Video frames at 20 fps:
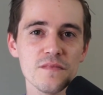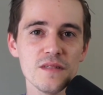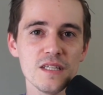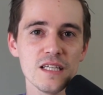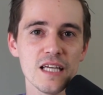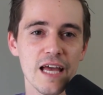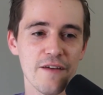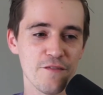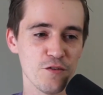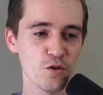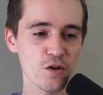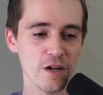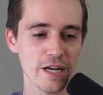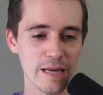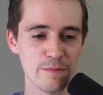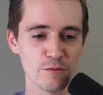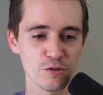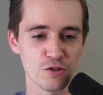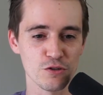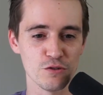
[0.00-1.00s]
if you're not
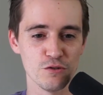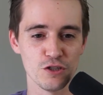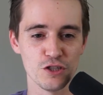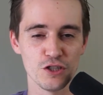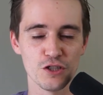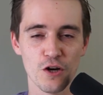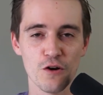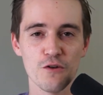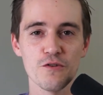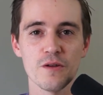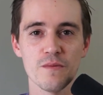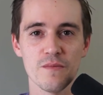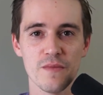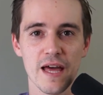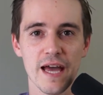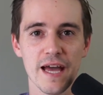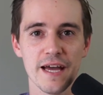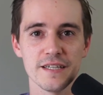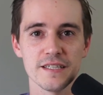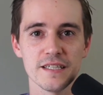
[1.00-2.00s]
able to show them
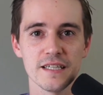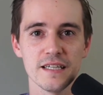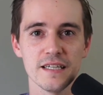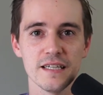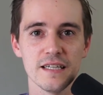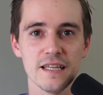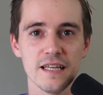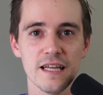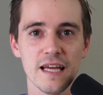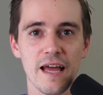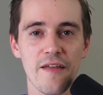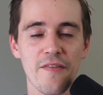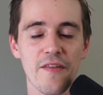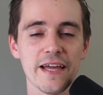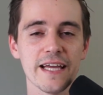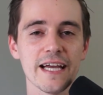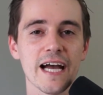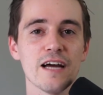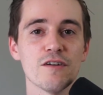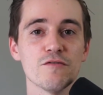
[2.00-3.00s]
that and
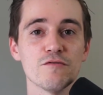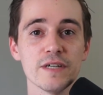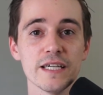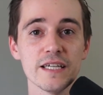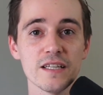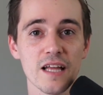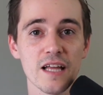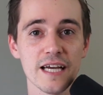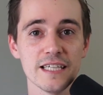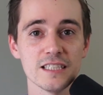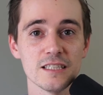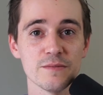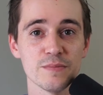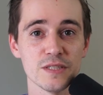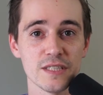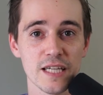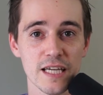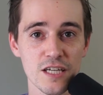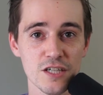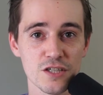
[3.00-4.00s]
they can't realize the
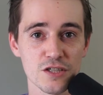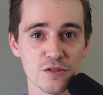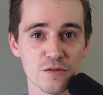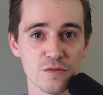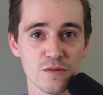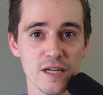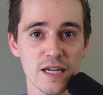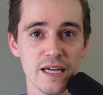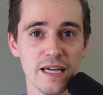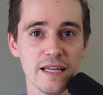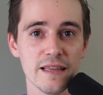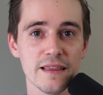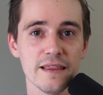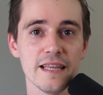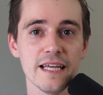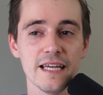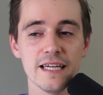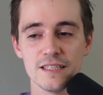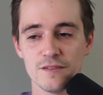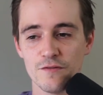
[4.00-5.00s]
potential,
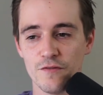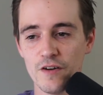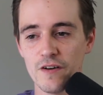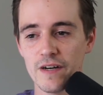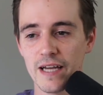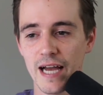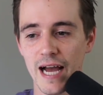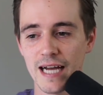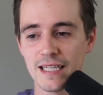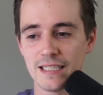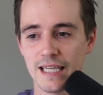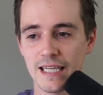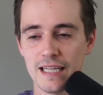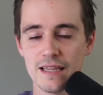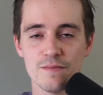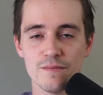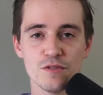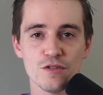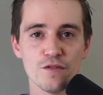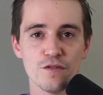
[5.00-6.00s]
then it's very hard to get
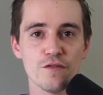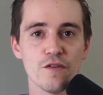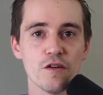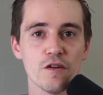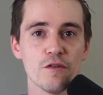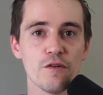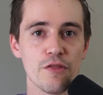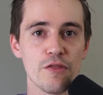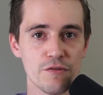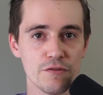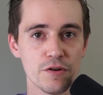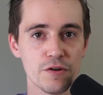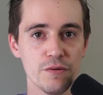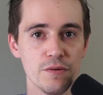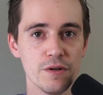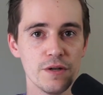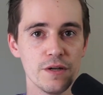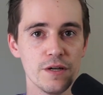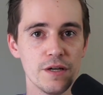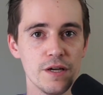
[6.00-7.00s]
them to follow through.
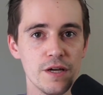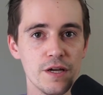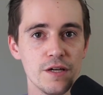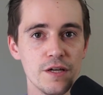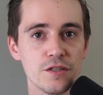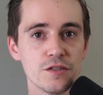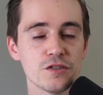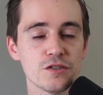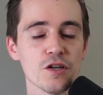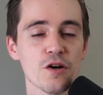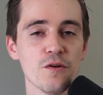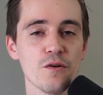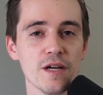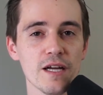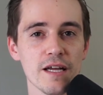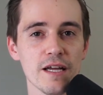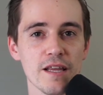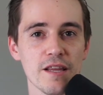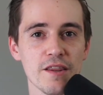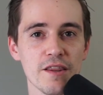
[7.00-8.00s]
So
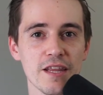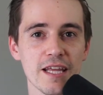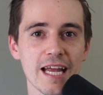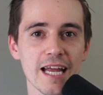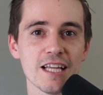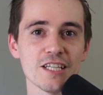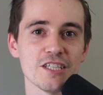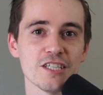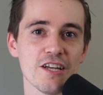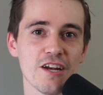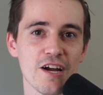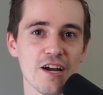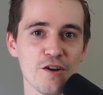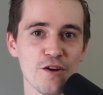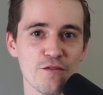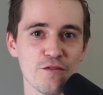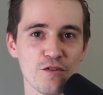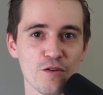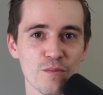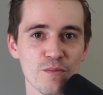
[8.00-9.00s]
the analogy that I
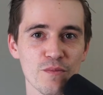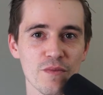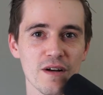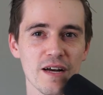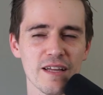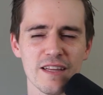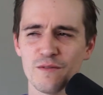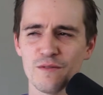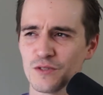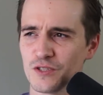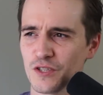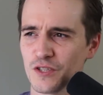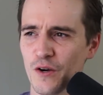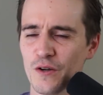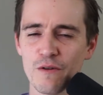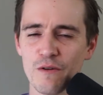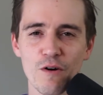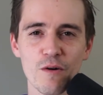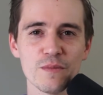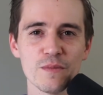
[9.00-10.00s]
heard from, I think it was
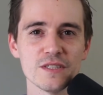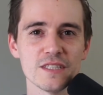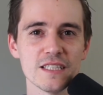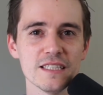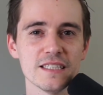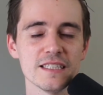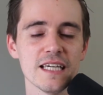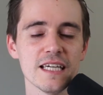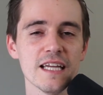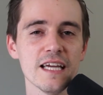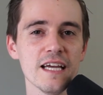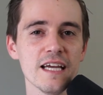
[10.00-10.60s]
Tony Robbins, he said,